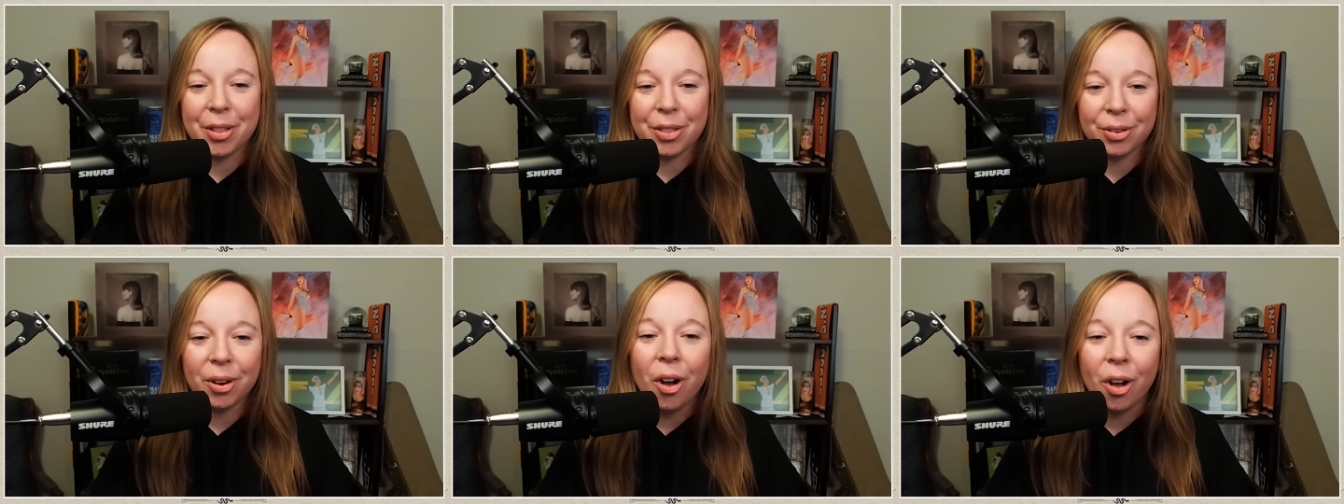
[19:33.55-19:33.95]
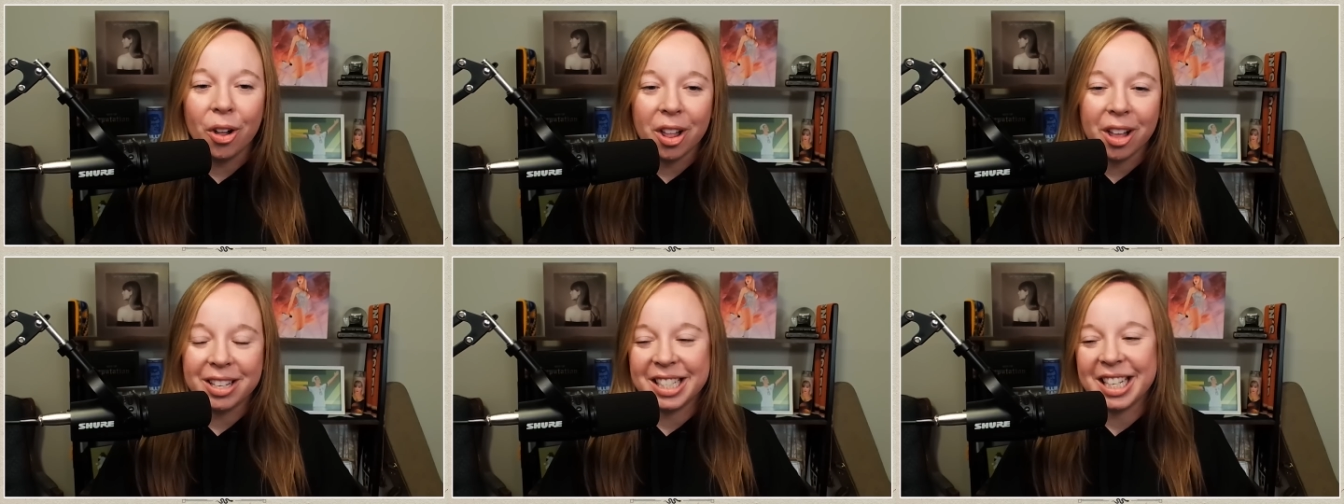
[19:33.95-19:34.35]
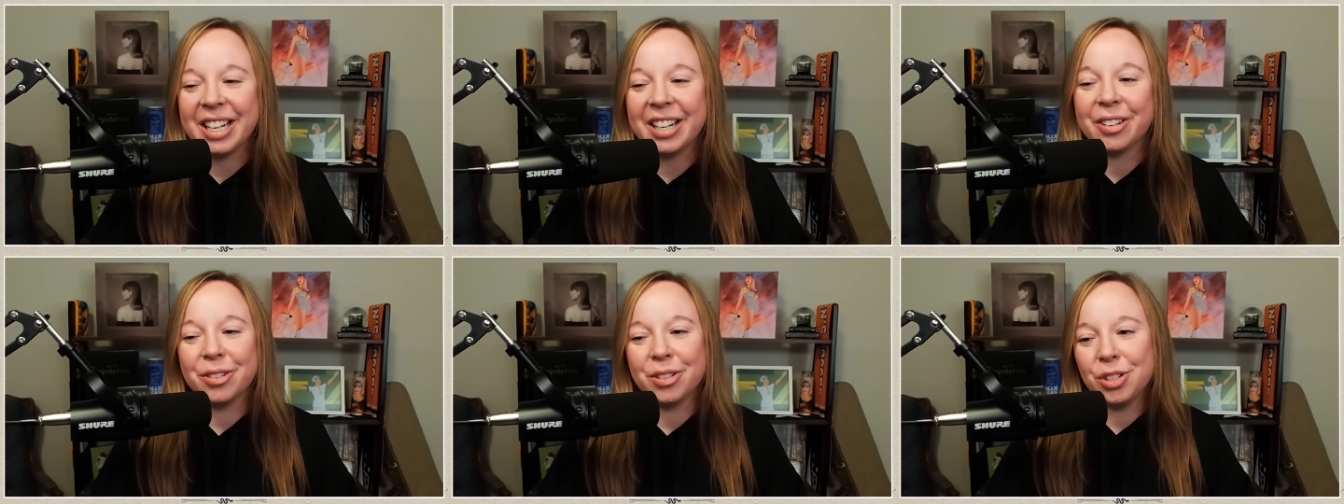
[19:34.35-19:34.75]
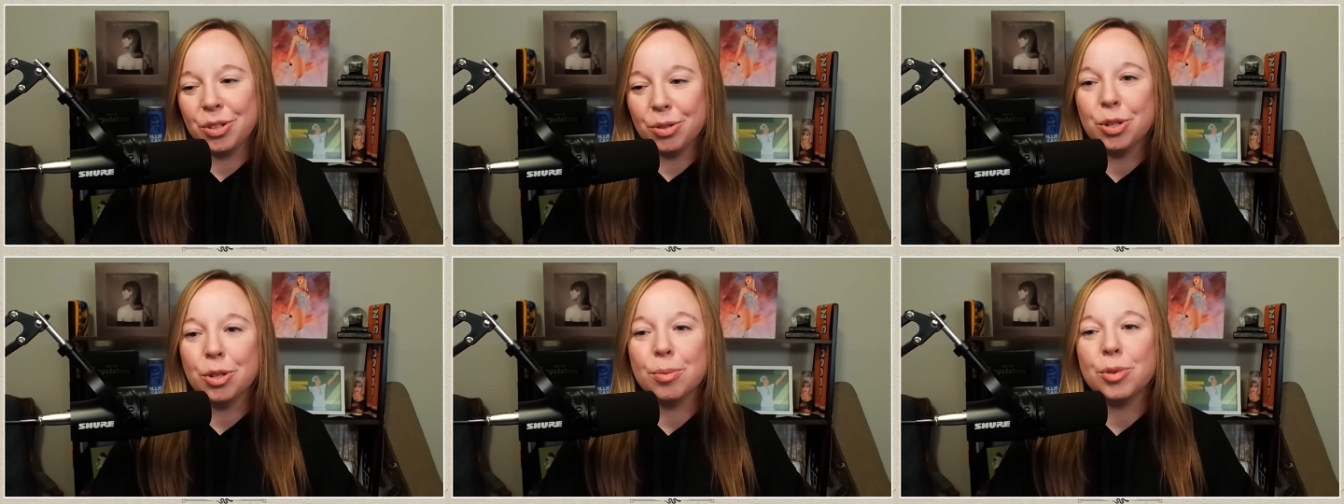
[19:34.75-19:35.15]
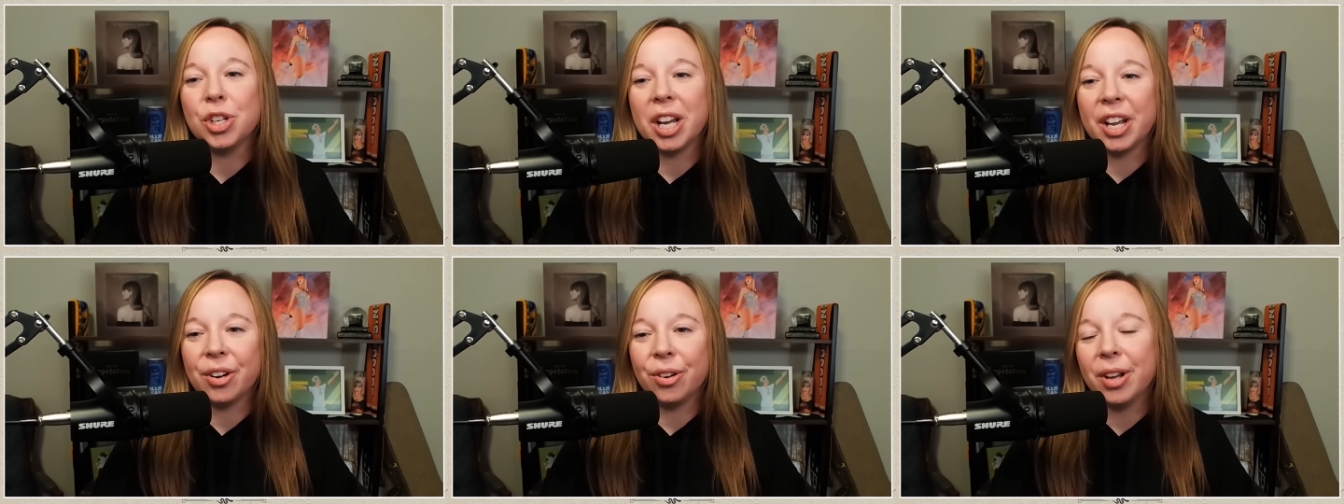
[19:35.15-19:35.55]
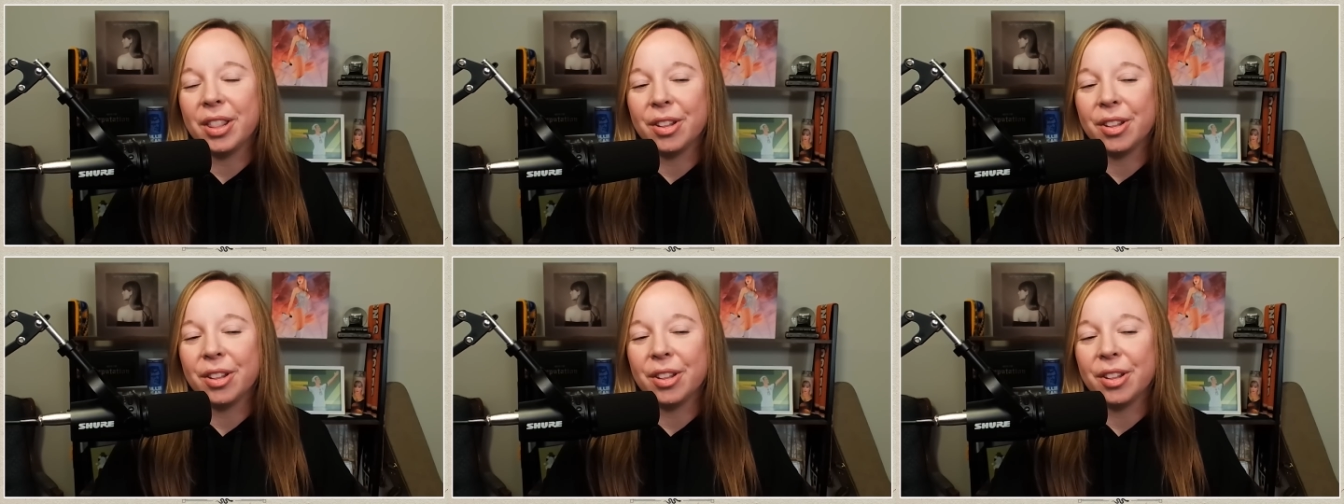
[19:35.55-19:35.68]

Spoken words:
They're all on Taylor's YouTube channel and